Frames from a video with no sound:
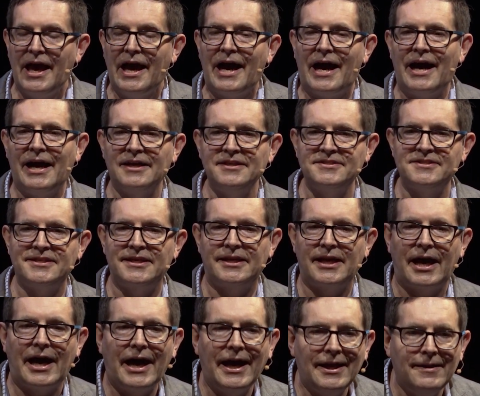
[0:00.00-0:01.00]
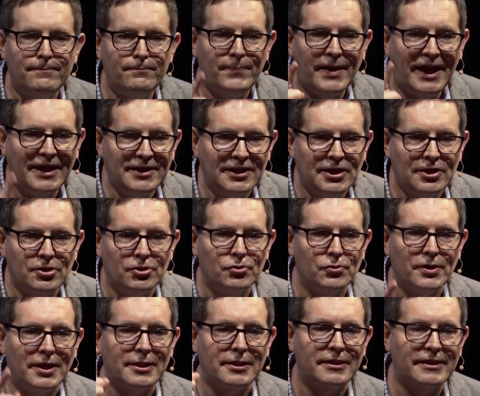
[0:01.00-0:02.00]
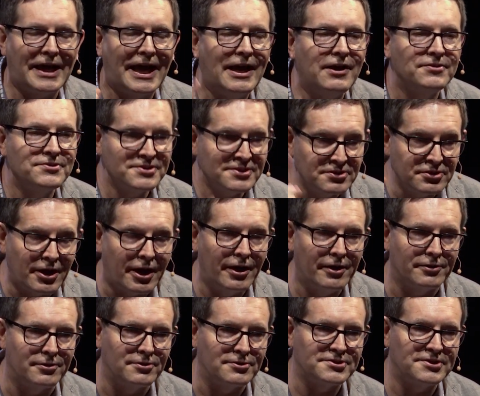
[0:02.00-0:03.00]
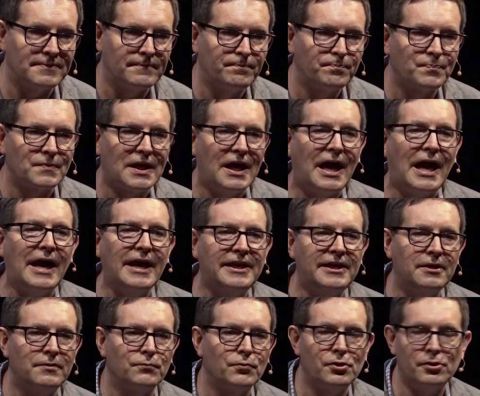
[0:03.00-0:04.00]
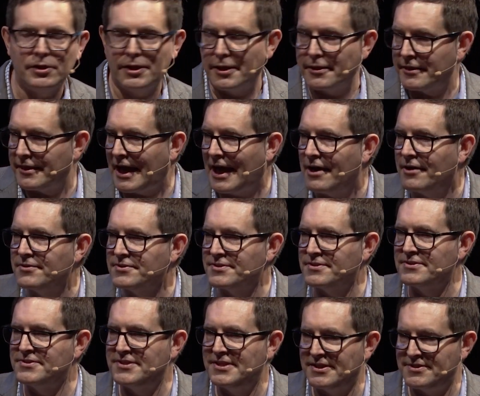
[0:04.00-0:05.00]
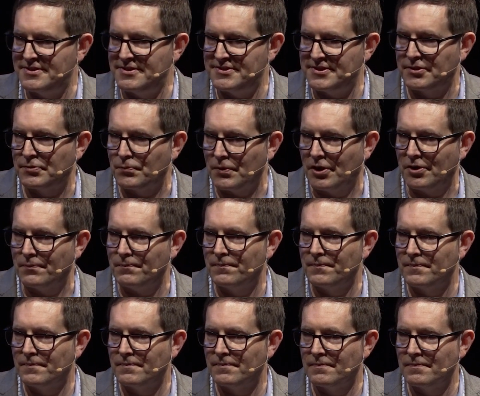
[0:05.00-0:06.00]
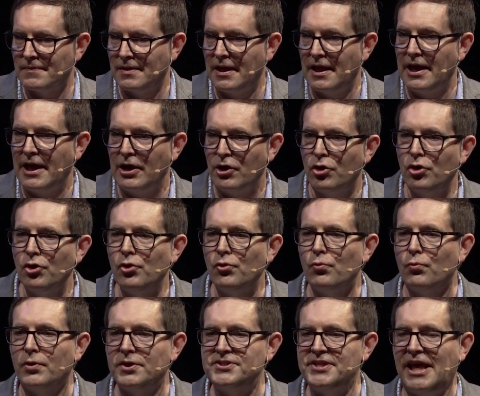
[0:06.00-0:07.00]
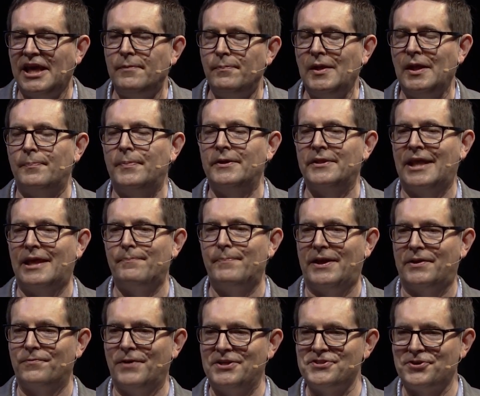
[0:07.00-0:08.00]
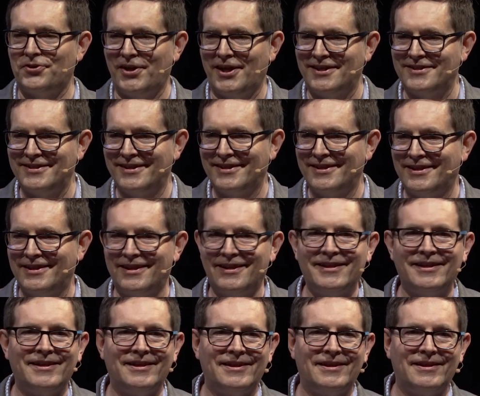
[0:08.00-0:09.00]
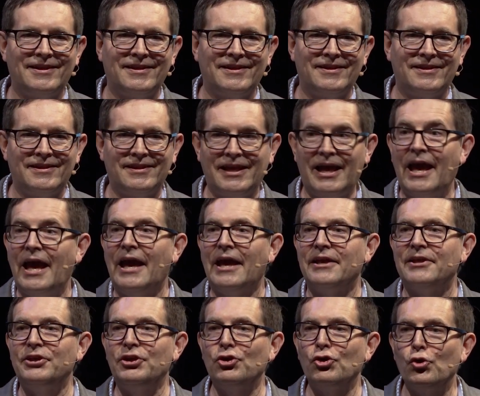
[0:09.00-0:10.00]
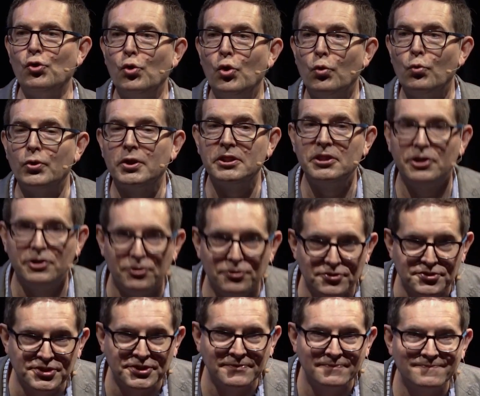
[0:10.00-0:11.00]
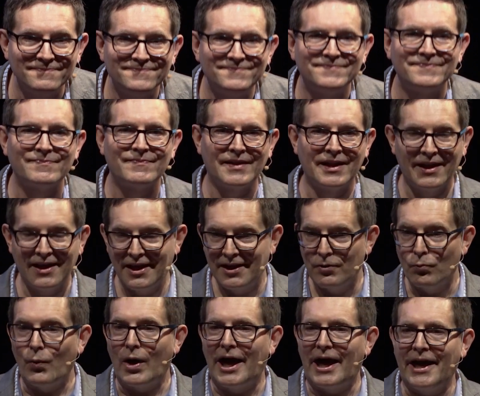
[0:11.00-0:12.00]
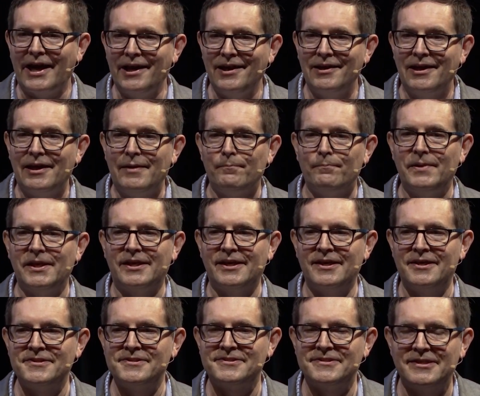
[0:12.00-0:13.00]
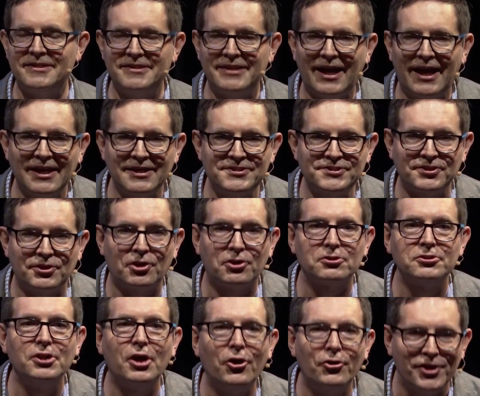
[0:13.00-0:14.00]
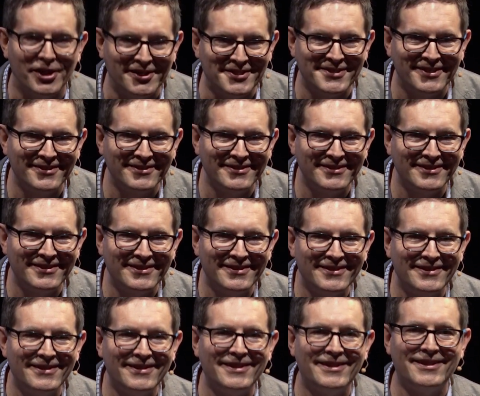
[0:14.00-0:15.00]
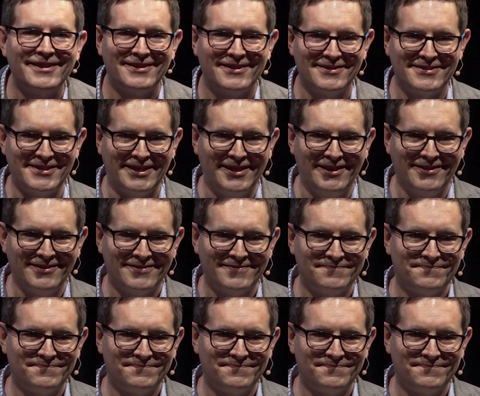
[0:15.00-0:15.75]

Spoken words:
I said, I bet you $1,000 I can roll 1,000 sixes in a row. Who would take me up on that bet? Raise your hand. You would lose. Why? Because the dice are loaded. See?